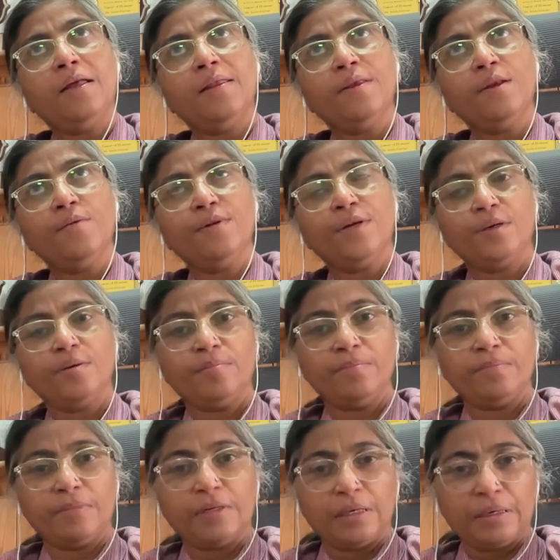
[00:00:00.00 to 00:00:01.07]

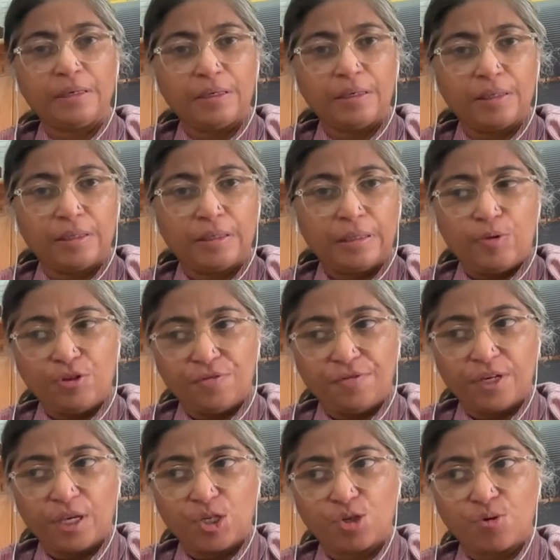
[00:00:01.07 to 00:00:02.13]
Nandanavanam
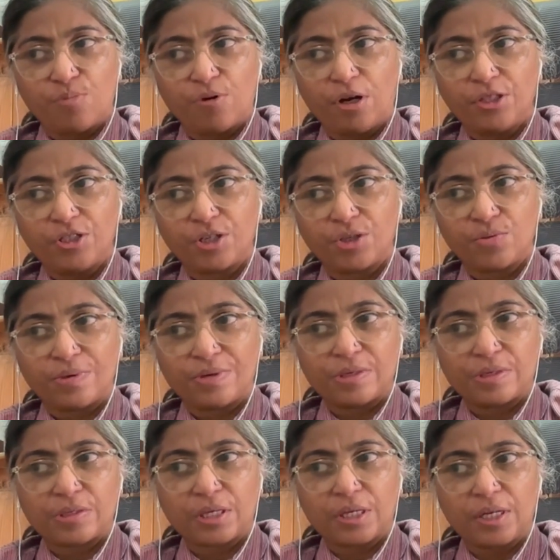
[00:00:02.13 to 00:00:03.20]
beautification project
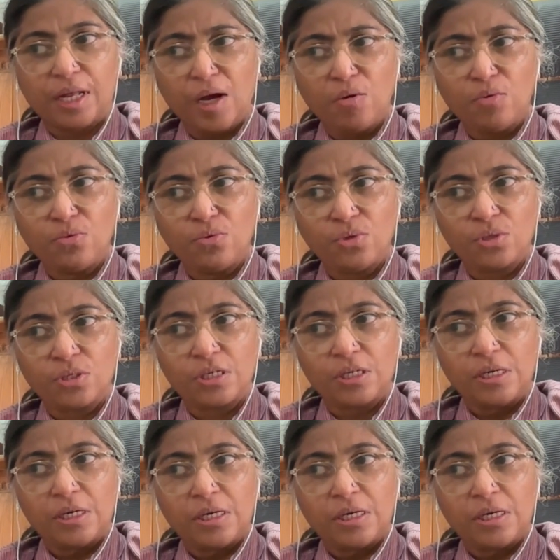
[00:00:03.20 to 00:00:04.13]
was announced,